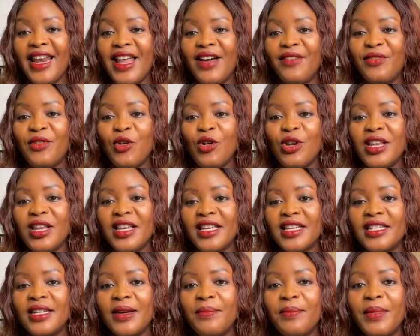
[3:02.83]
I love
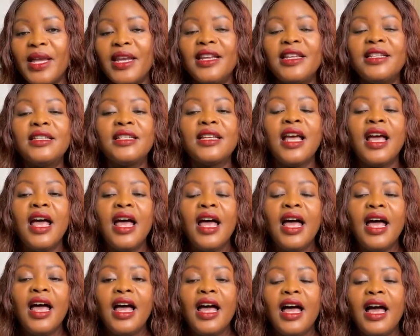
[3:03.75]
calling it a minute.
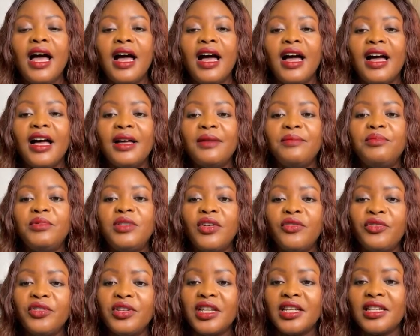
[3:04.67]

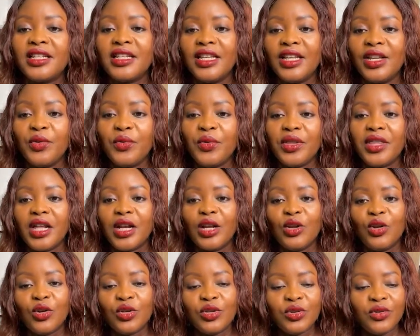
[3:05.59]
Definitely with a
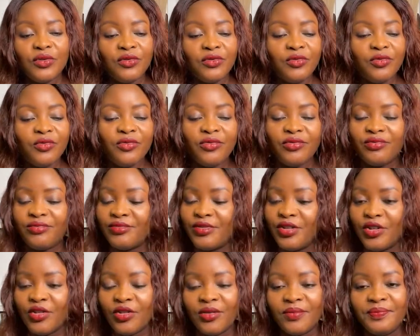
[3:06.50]
lot of,
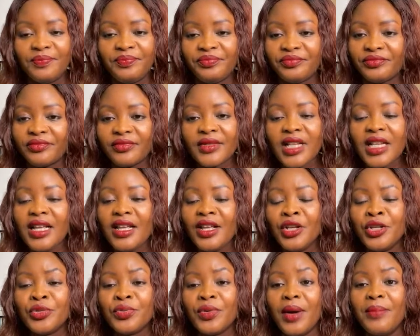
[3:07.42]

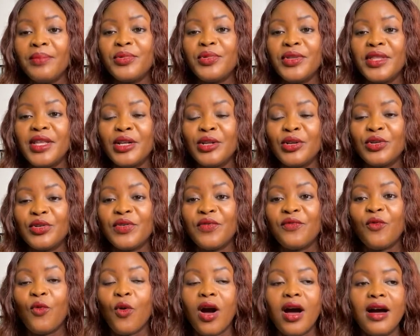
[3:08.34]
swamped with a lot
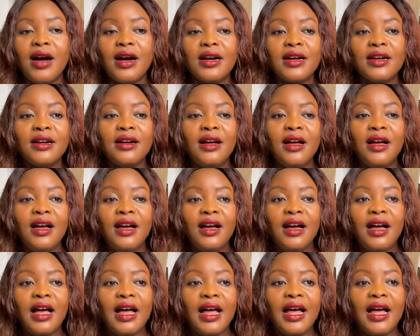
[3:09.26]
of work.
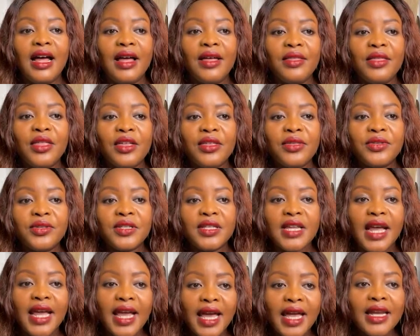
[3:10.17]
The
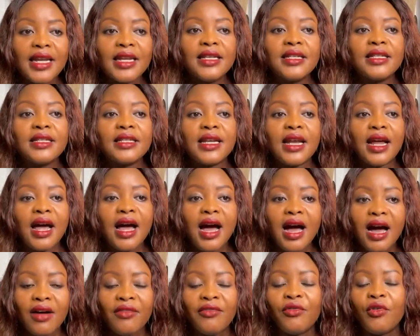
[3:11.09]
second
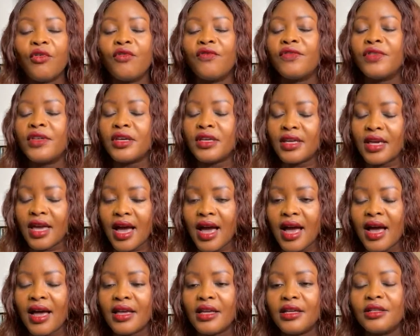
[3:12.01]
half of the
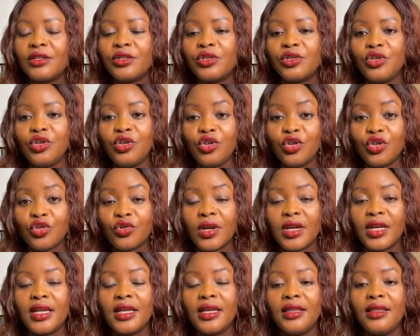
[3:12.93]
year is
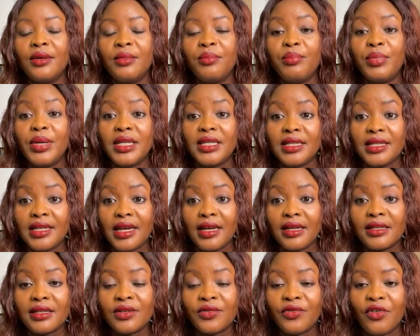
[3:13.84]
usually the
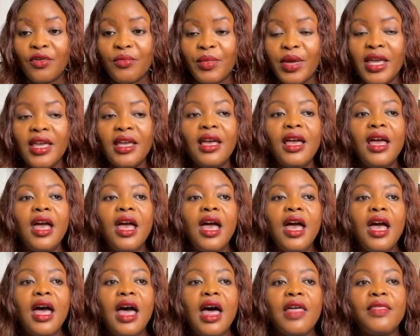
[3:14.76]
busiest for me.
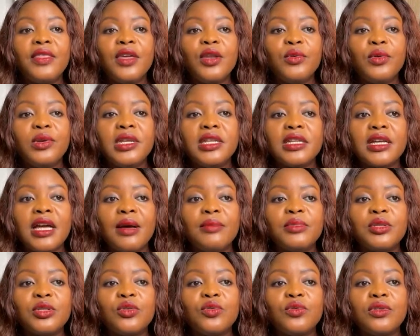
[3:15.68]
And then when it
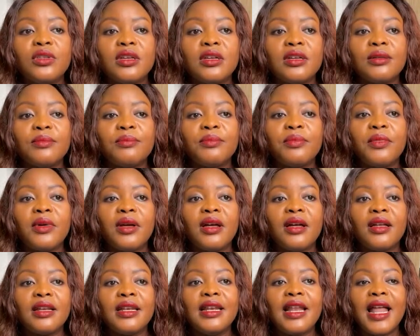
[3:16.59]
comes to the
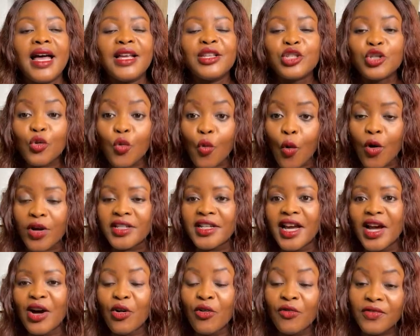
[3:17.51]
last quarter
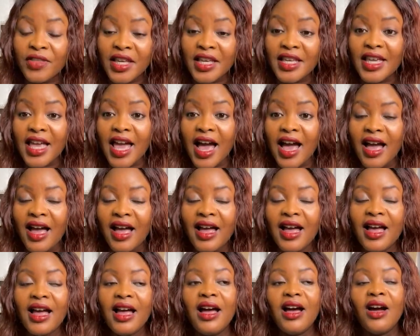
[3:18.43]
of the year,
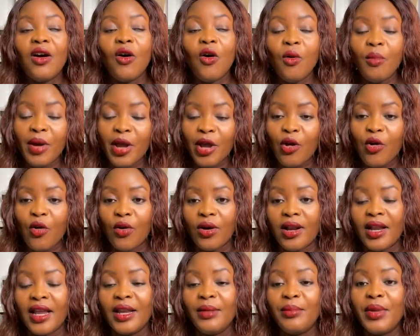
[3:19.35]
oh my
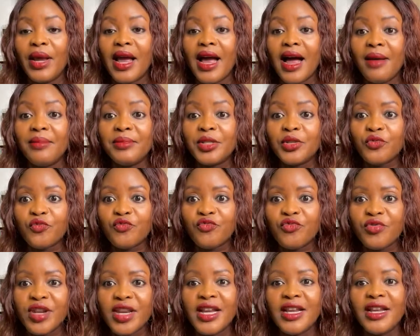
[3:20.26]
God, it becomes
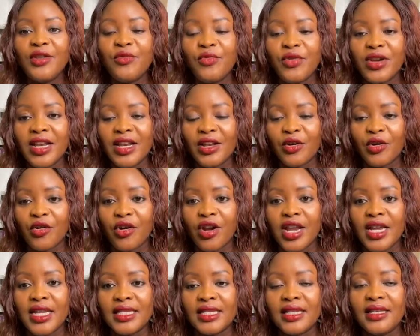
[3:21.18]
really, really
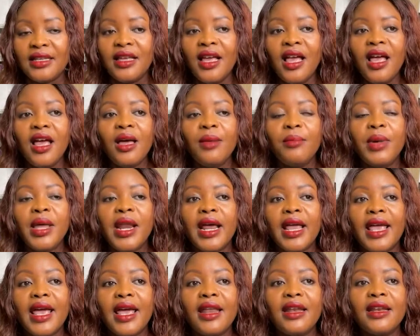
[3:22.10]
crazy. But
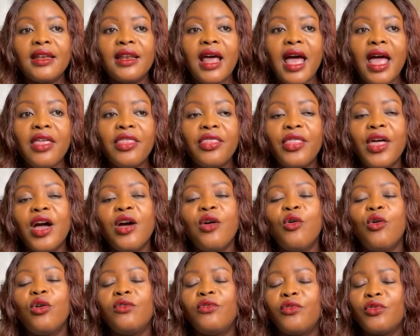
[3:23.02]
again, I thank
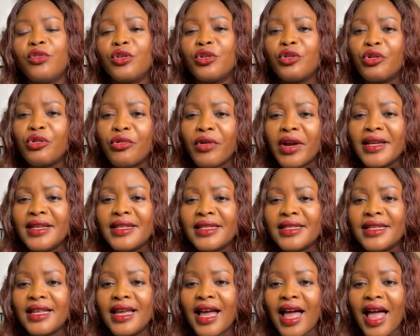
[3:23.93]
God for the
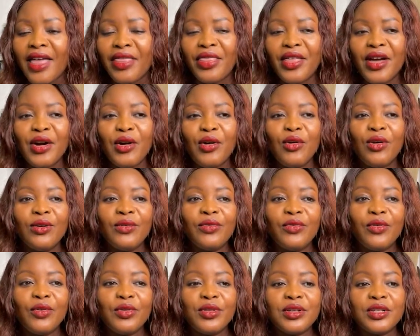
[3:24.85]
grace. I thank God
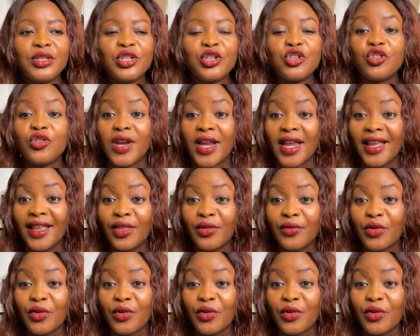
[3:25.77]
for the strength.